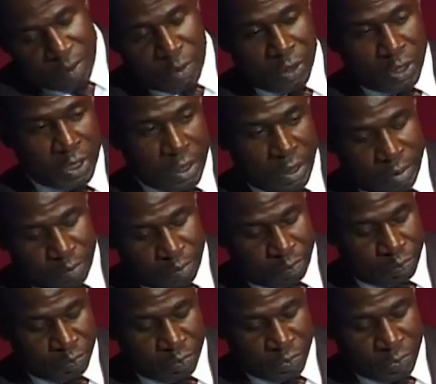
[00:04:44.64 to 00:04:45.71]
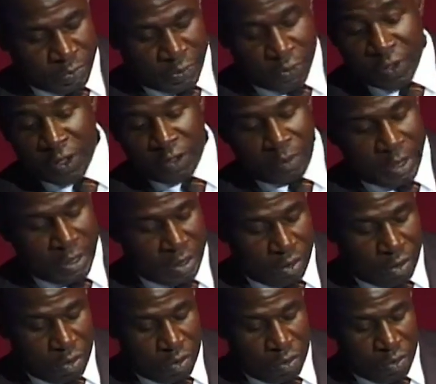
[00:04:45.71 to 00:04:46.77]
about 6 months
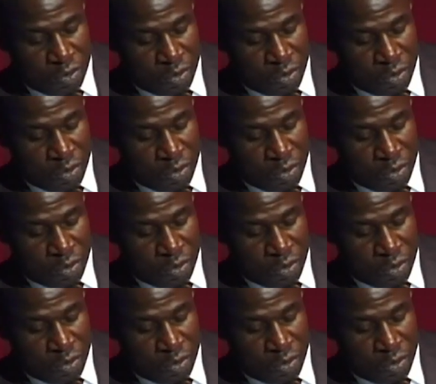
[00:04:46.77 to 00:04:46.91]
ago.